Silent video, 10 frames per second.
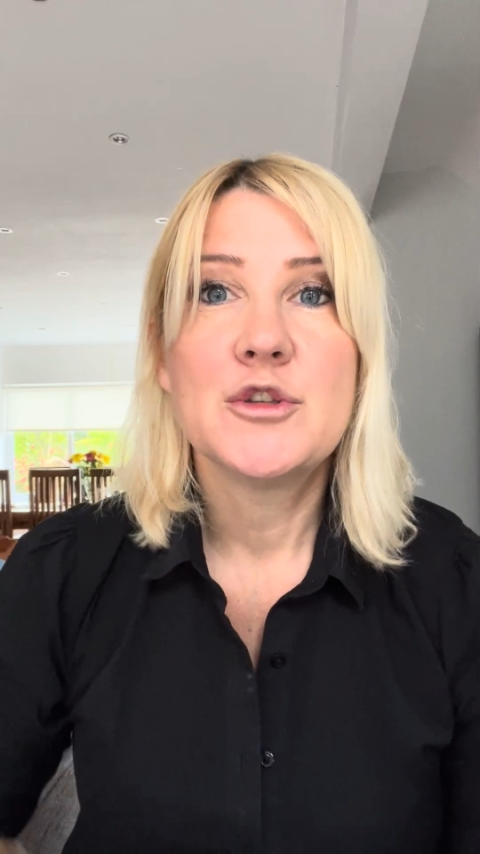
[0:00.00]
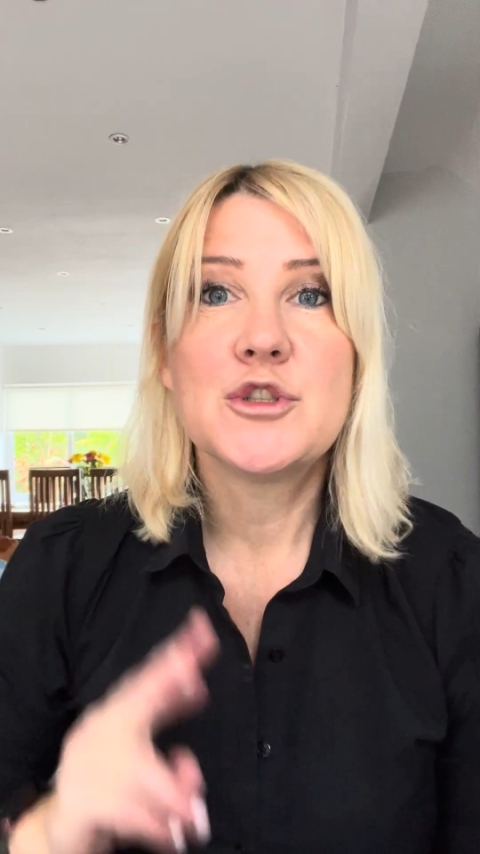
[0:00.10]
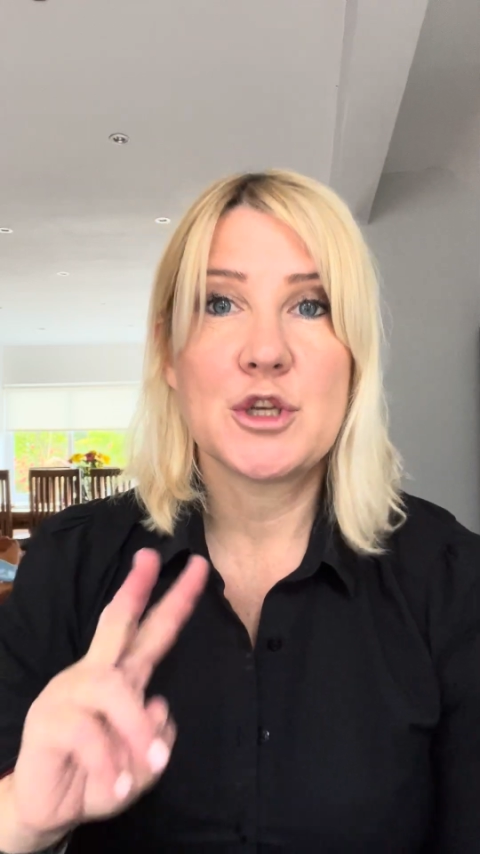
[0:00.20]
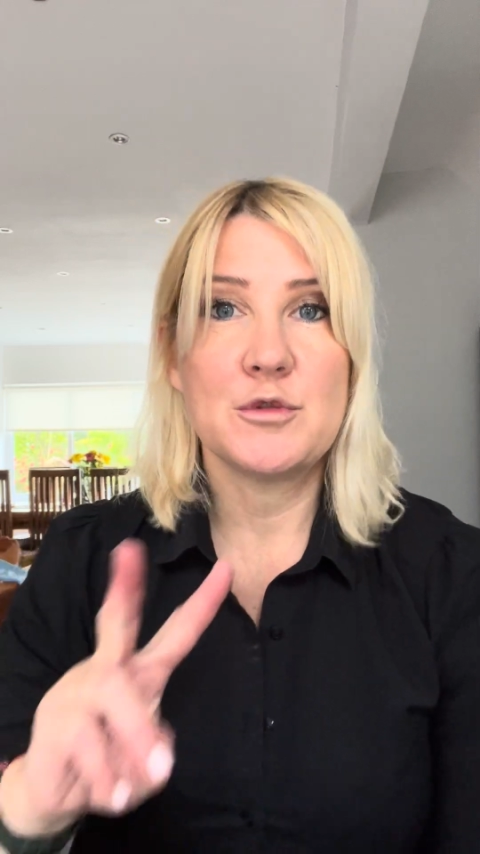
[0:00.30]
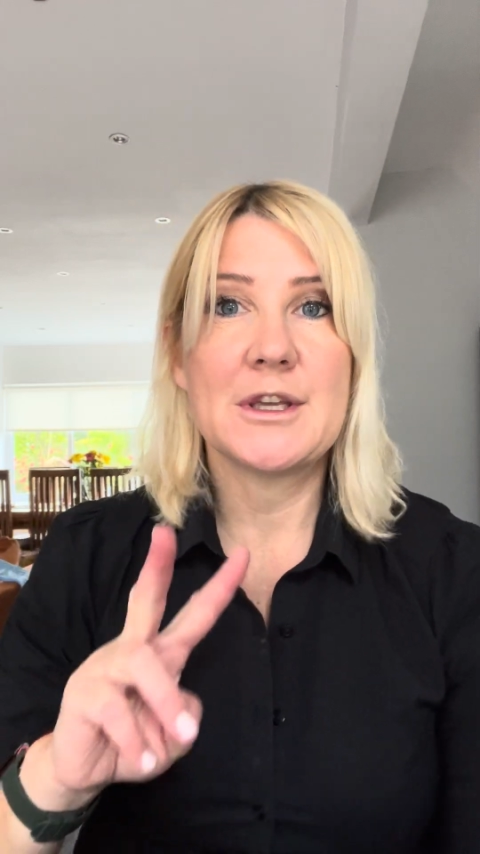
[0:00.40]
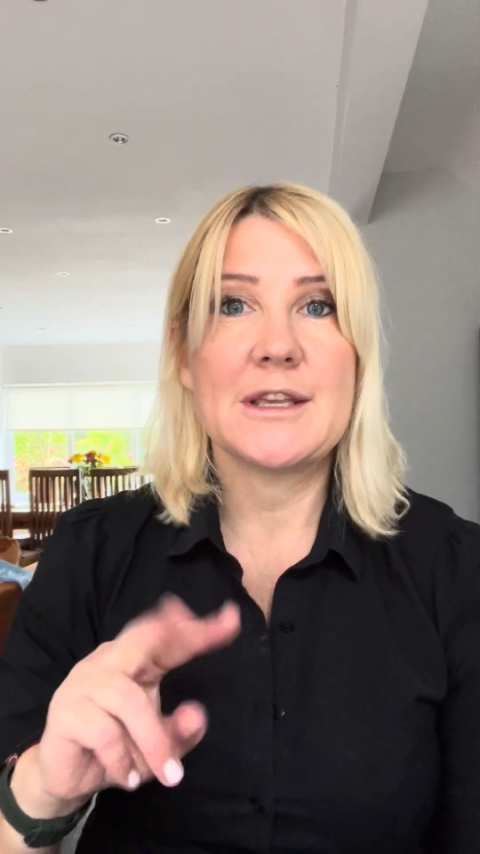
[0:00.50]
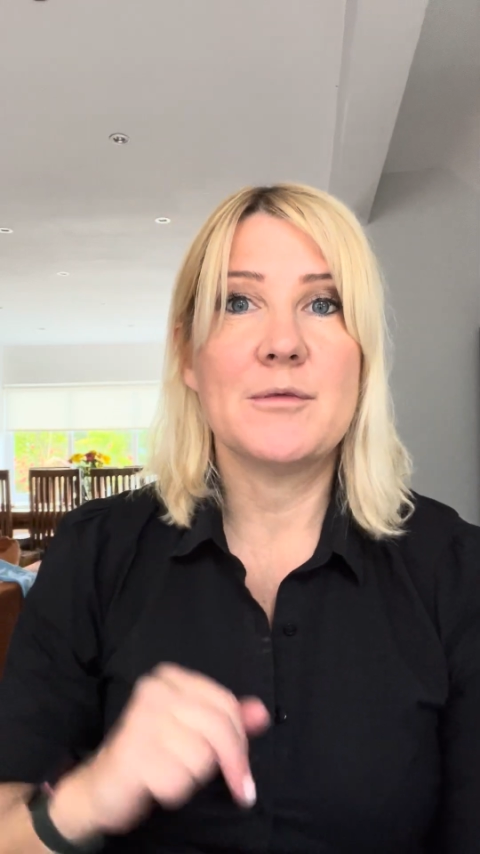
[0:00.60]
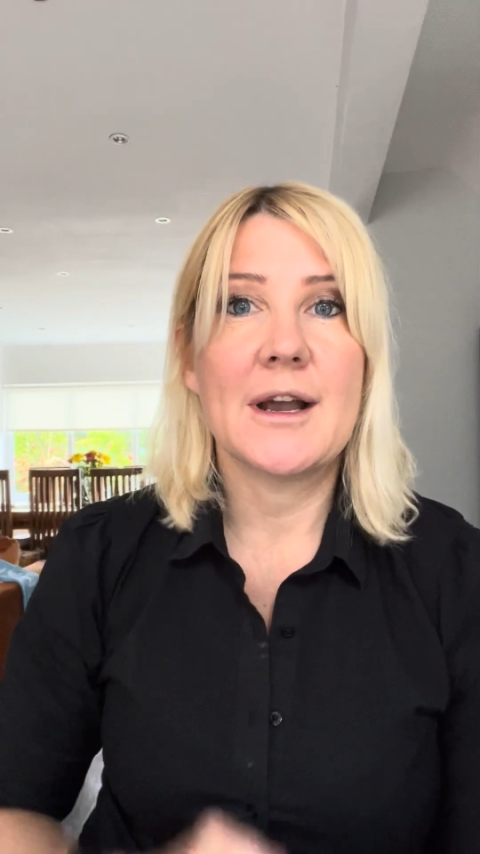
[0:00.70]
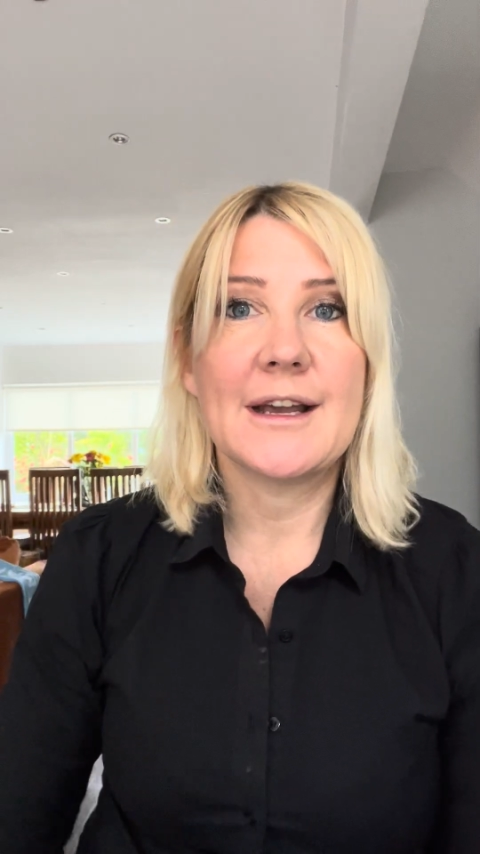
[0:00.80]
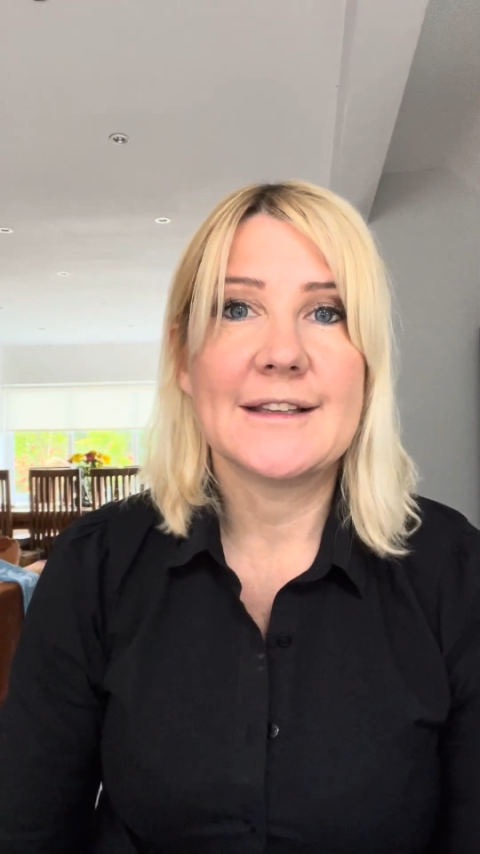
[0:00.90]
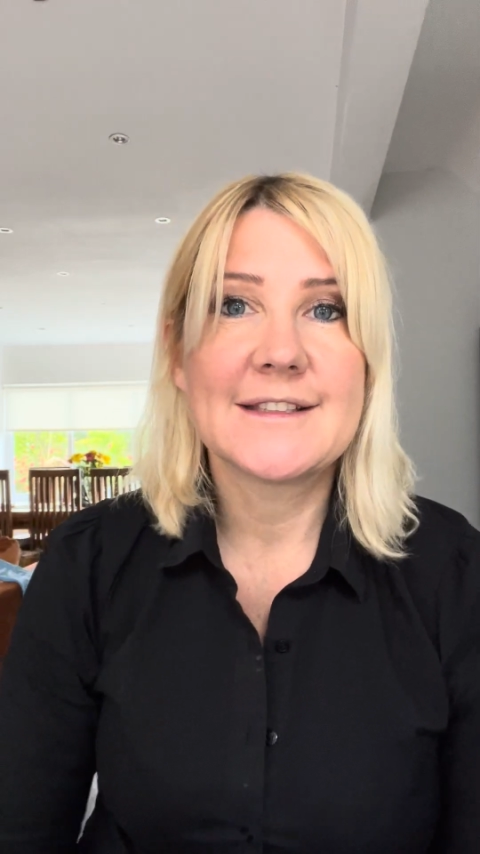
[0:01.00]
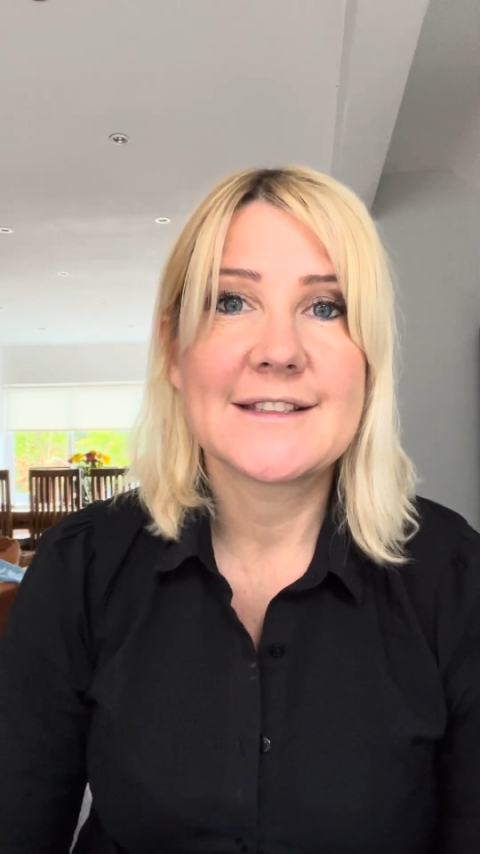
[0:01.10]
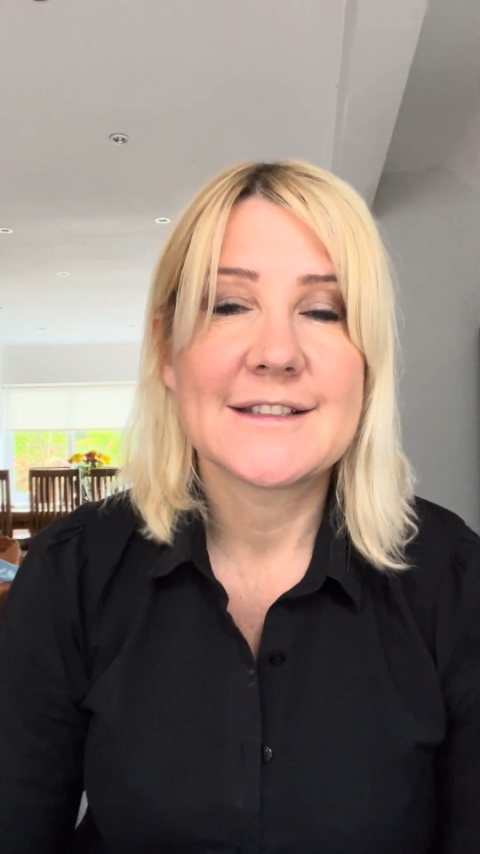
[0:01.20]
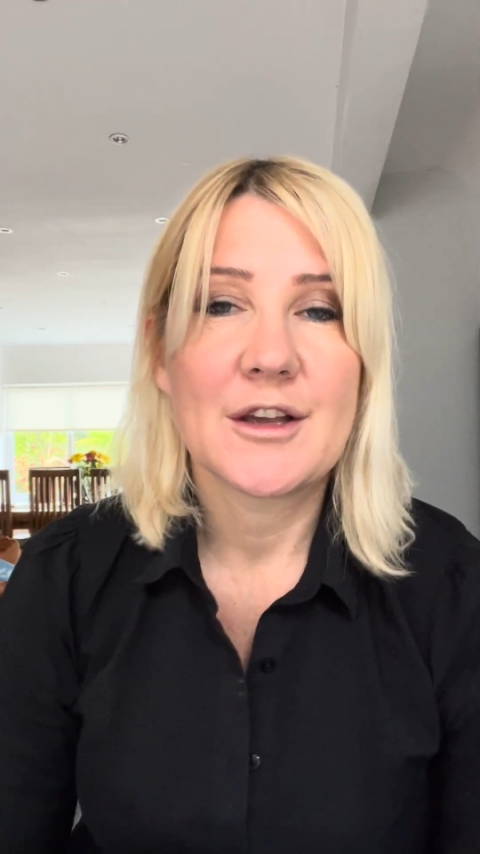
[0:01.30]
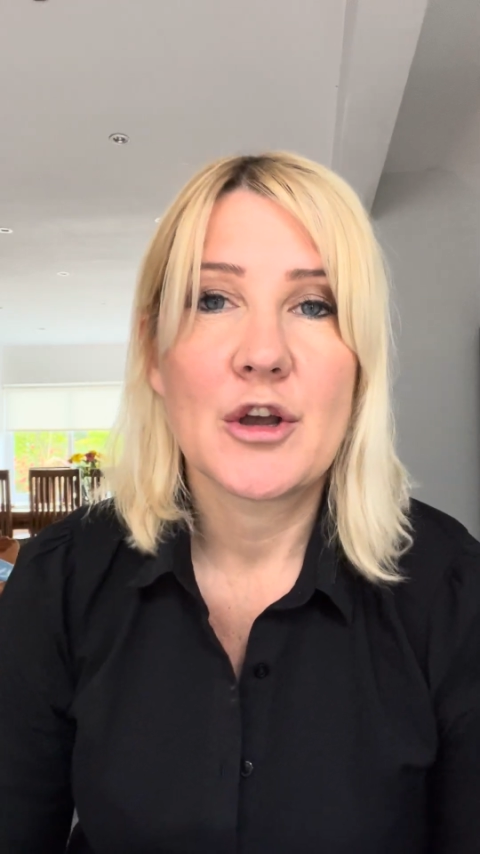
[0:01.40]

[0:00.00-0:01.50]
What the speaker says: 2 key words: